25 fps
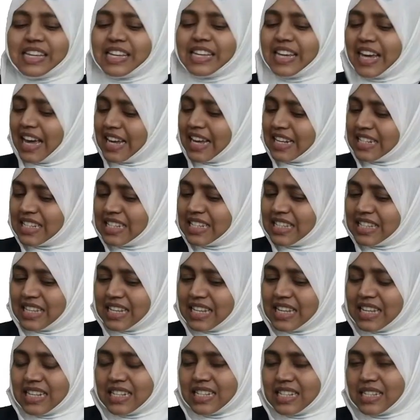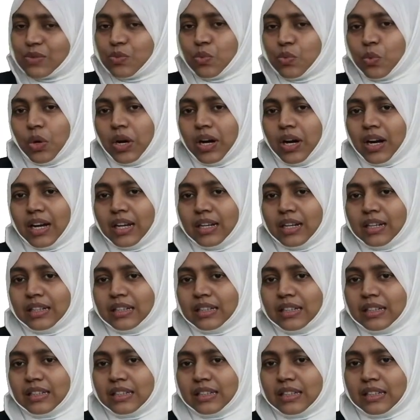Yes, this
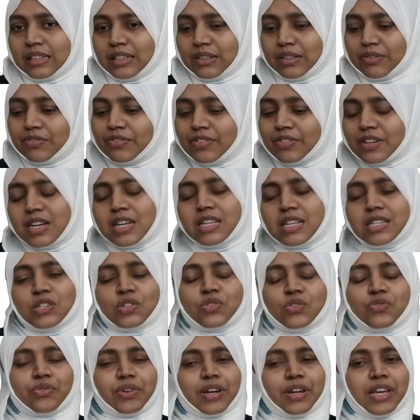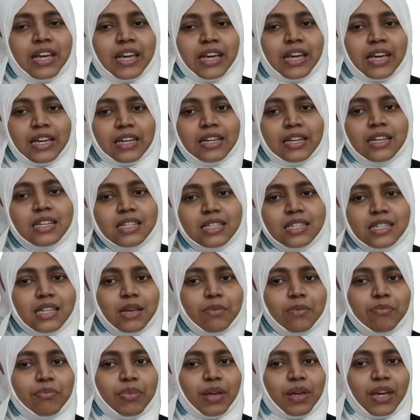one. The first tree is
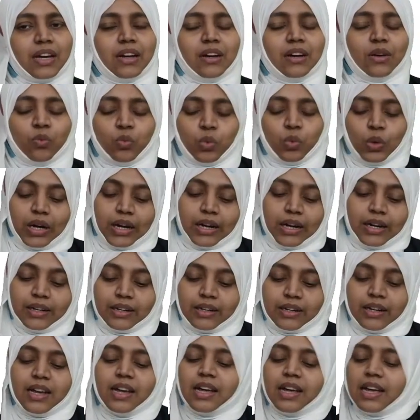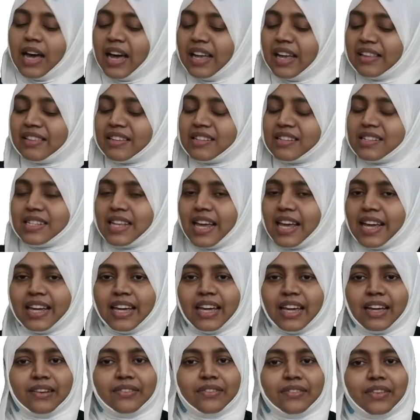the bigger one and the
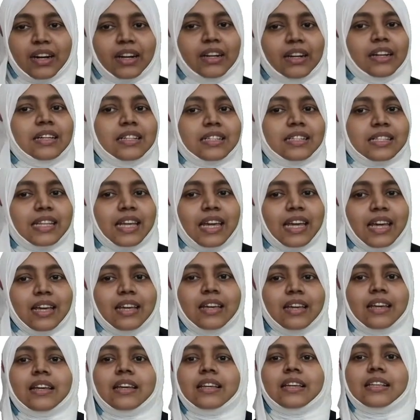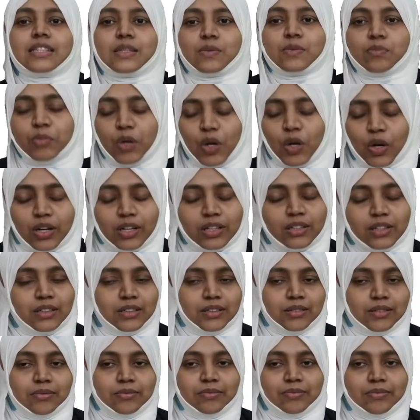second one is the
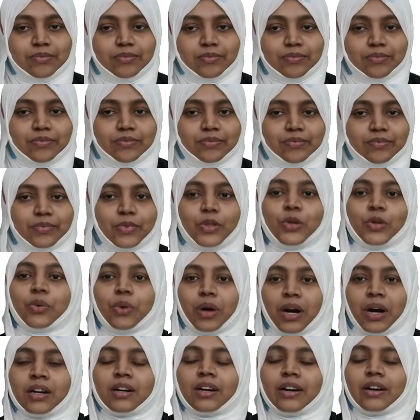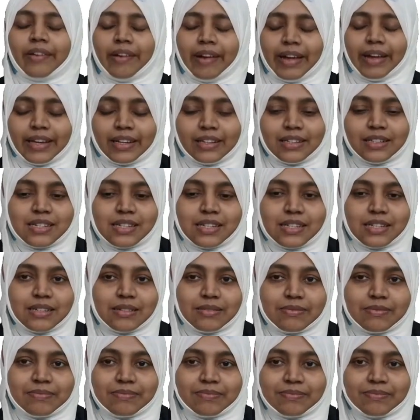smaller. You are correct.